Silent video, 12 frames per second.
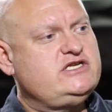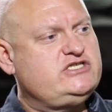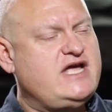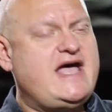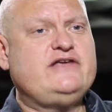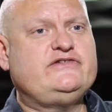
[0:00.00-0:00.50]

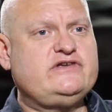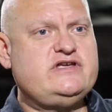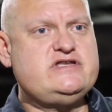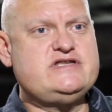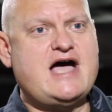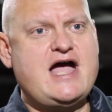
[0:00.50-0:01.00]

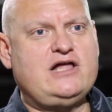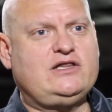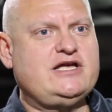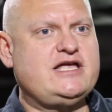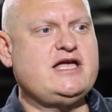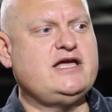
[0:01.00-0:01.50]
chassis
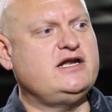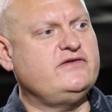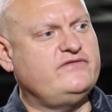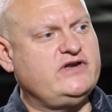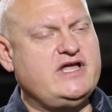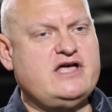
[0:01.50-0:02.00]
dialing in
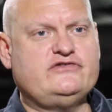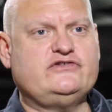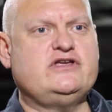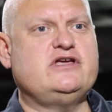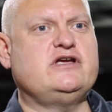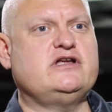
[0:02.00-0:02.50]
and
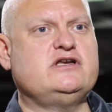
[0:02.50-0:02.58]
finessing